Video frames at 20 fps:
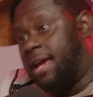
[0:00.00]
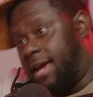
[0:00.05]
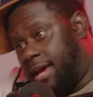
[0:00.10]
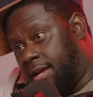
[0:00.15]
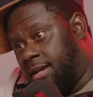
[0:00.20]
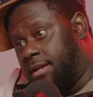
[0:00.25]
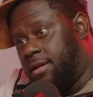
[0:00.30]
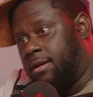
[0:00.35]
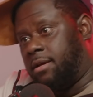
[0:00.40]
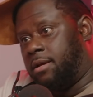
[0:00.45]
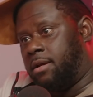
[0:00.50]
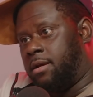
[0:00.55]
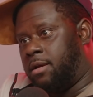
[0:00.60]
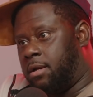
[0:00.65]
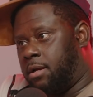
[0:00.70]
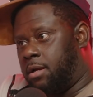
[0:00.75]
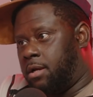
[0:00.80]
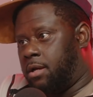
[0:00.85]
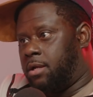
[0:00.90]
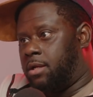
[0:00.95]
it.
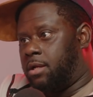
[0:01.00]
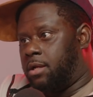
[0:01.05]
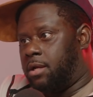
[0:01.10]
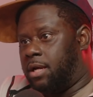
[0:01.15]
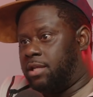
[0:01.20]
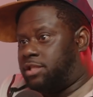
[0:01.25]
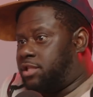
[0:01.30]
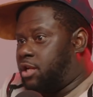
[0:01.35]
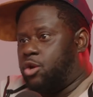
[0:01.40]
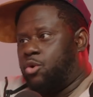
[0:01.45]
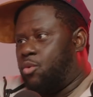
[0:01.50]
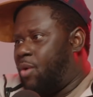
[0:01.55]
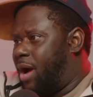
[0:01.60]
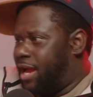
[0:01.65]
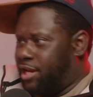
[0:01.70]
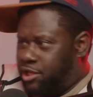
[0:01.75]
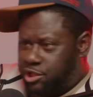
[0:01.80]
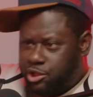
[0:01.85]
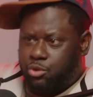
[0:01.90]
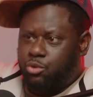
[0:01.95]
They tell you, I
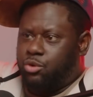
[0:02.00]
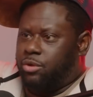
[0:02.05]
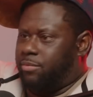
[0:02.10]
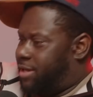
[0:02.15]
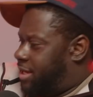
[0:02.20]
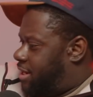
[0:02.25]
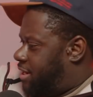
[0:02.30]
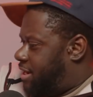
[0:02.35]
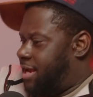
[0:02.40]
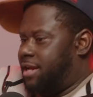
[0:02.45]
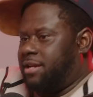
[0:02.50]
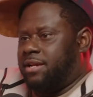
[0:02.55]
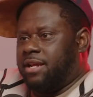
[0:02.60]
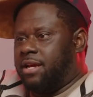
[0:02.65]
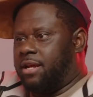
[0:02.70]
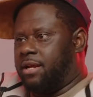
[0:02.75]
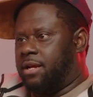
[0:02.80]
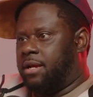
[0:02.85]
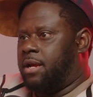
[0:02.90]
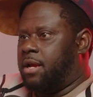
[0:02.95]
ain't shoot them, nigga, they
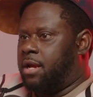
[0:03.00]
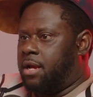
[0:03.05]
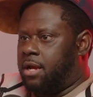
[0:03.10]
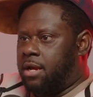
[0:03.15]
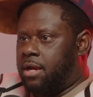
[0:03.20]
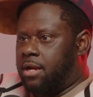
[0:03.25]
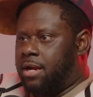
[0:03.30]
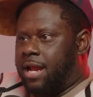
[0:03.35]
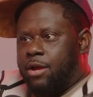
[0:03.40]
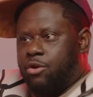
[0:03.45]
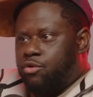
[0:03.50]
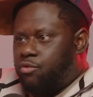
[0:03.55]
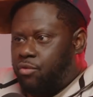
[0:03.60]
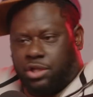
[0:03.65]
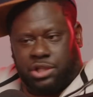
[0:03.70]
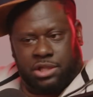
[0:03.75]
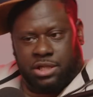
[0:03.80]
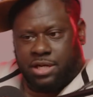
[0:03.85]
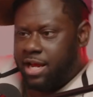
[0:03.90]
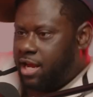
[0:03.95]
did. Now you
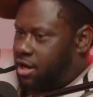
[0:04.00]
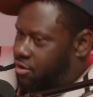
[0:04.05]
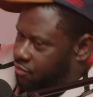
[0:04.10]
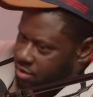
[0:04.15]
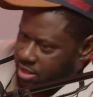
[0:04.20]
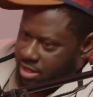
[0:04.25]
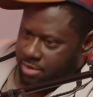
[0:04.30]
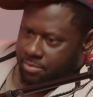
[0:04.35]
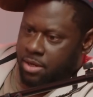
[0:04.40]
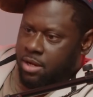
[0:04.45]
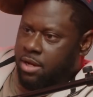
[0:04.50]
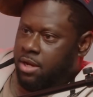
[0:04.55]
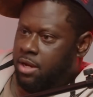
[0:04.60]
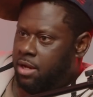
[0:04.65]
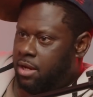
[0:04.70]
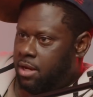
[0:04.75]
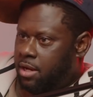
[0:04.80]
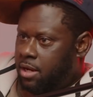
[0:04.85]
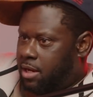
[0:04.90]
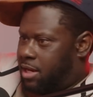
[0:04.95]
rushing their crib.
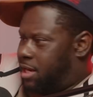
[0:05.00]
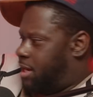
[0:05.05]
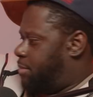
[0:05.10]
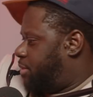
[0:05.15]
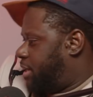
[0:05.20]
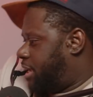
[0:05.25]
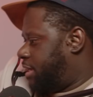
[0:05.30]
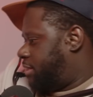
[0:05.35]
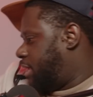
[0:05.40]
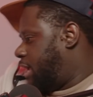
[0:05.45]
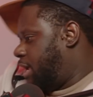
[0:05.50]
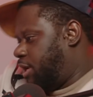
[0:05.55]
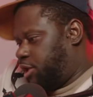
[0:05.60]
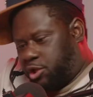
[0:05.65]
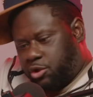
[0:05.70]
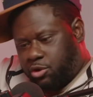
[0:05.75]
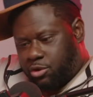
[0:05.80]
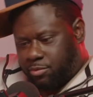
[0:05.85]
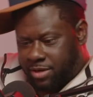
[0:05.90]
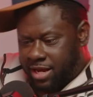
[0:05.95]
And they be like, they ain't
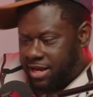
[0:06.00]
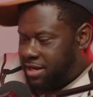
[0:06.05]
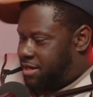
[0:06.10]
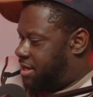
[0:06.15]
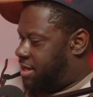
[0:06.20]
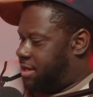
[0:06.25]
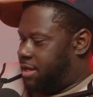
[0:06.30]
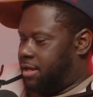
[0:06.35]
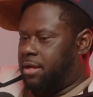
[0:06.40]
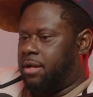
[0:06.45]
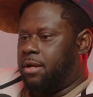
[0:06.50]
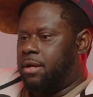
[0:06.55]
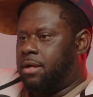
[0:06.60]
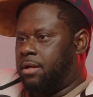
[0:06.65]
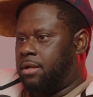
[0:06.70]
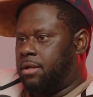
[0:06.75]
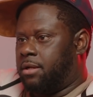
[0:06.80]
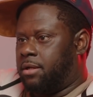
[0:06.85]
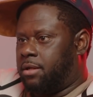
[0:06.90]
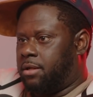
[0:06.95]
shoot them, they did.
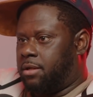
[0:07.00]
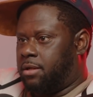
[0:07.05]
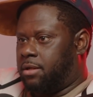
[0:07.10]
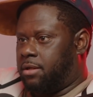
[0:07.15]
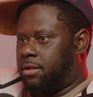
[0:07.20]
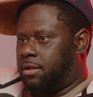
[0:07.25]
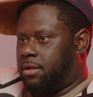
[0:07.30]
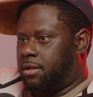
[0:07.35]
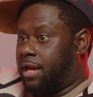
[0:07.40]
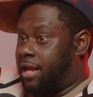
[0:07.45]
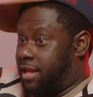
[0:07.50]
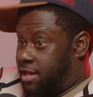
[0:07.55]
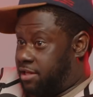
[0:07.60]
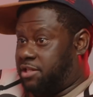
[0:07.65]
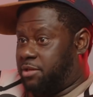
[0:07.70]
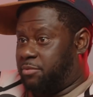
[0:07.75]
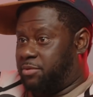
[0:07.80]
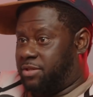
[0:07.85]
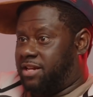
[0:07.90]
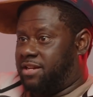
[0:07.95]
Now y'all see
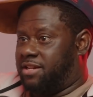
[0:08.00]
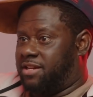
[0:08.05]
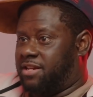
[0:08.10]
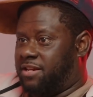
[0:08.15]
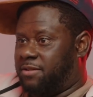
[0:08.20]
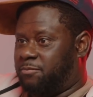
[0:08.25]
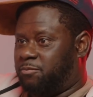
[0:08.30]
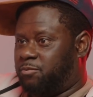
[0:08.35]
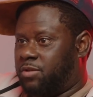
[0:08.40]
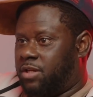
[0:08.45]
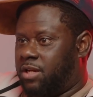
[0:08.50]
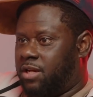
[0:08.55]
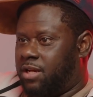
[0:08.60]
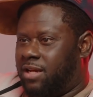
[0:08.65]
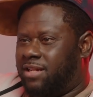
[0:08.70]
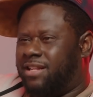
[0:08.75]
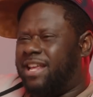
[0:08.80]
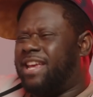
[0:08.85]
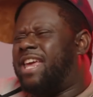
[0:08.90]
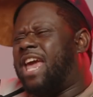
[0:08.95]
what they did?
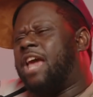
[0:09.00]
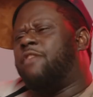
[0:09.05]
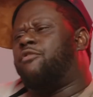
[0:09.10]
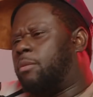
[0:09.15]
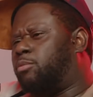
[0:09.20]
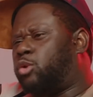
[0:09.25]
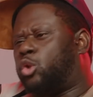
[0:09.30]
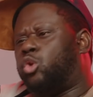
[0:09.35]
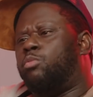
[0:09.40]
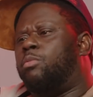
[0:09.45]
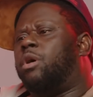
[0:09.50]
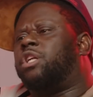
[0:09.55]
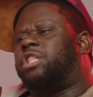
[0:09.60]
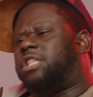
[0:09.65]
They gave up too much